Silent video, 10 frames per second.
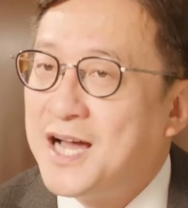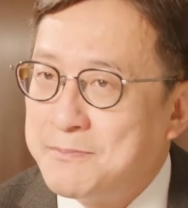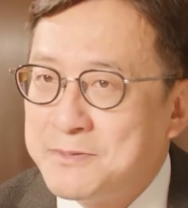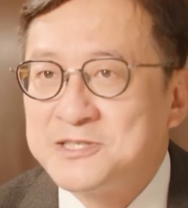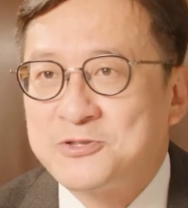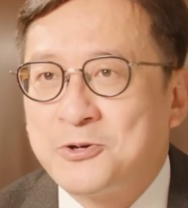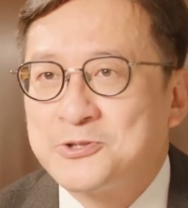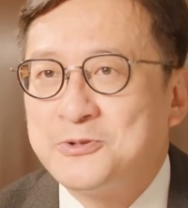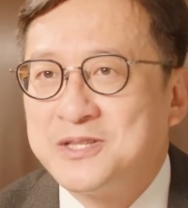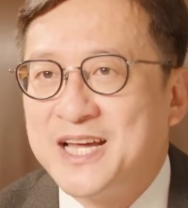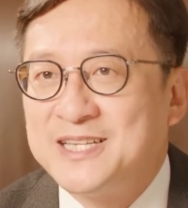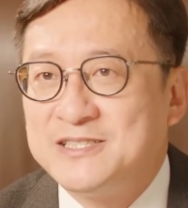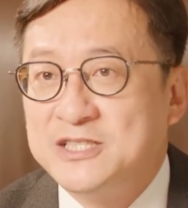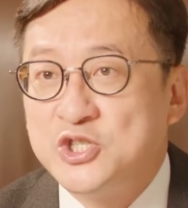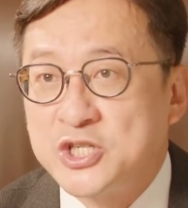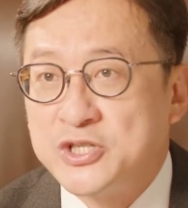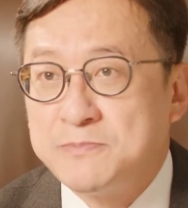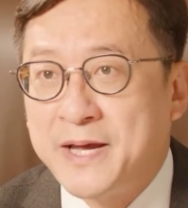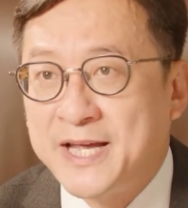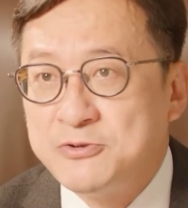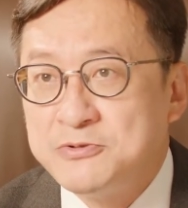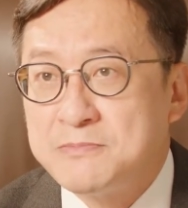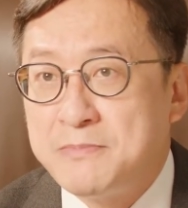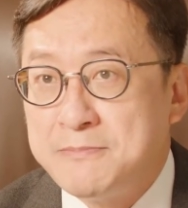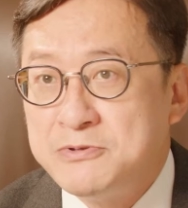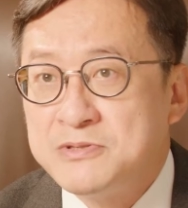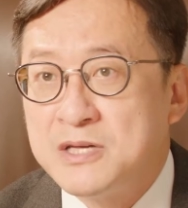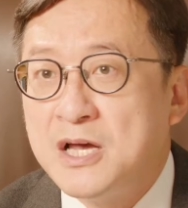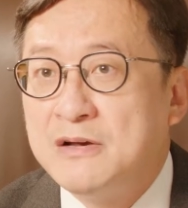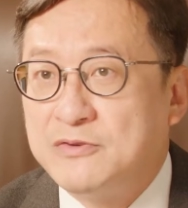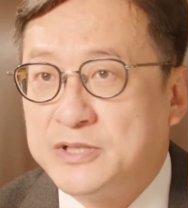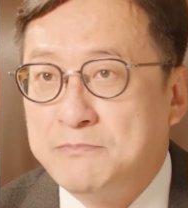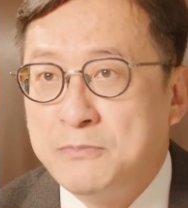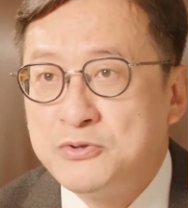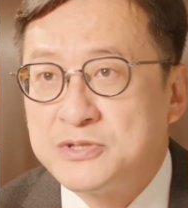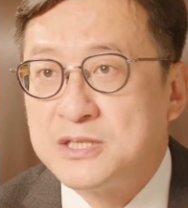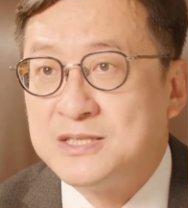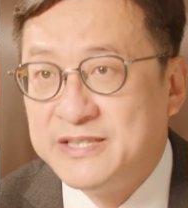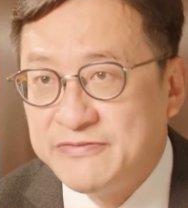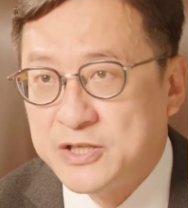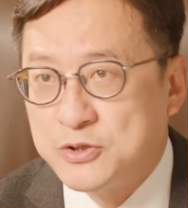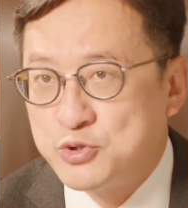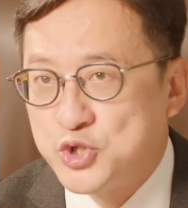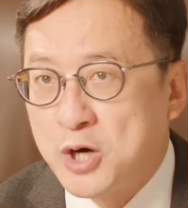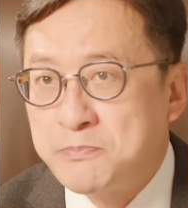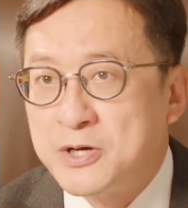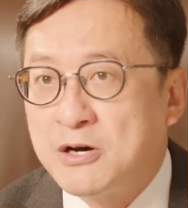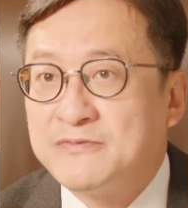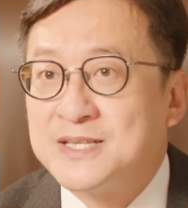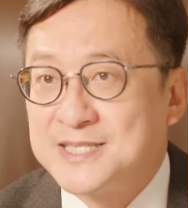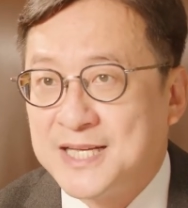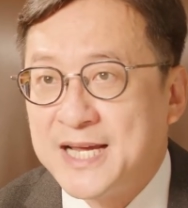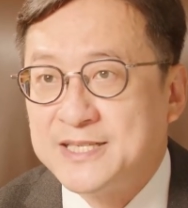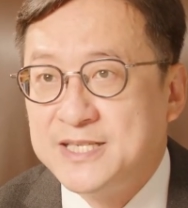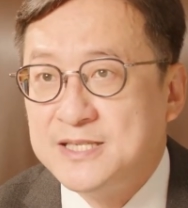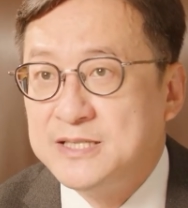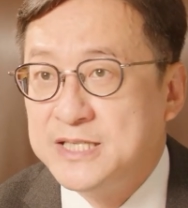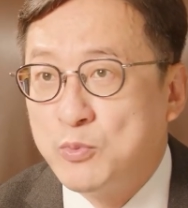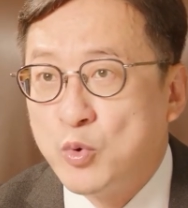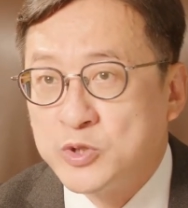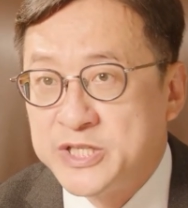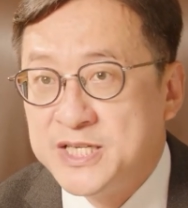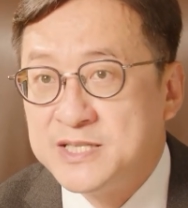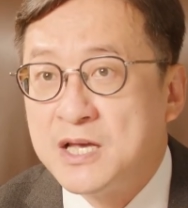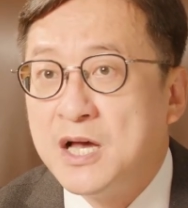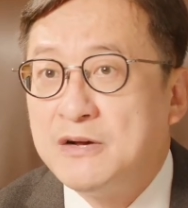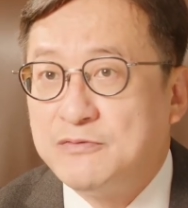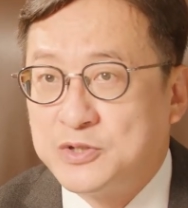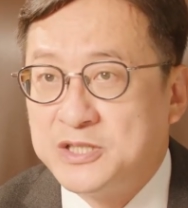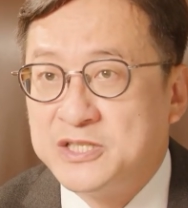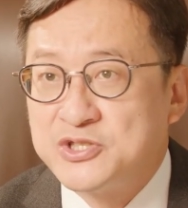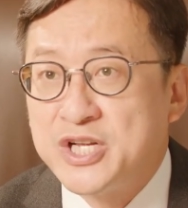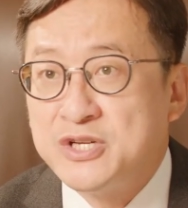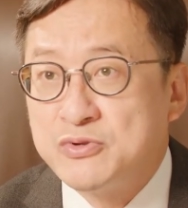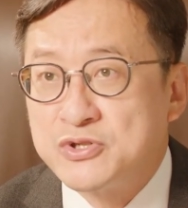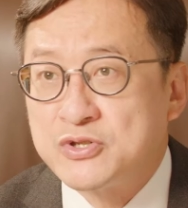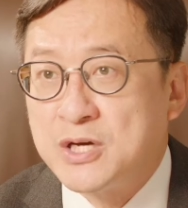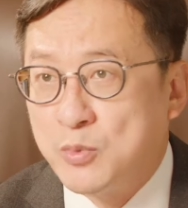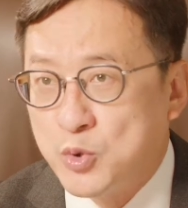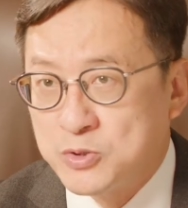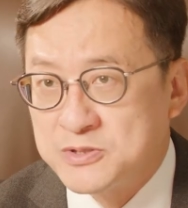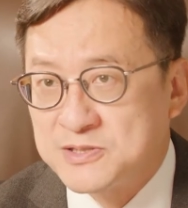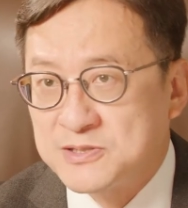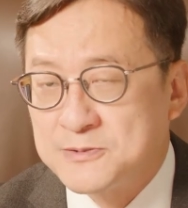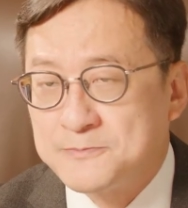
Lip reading: I must also thank the judging panel's members for their most difficult job of selecting the awardees for the distinguished awards.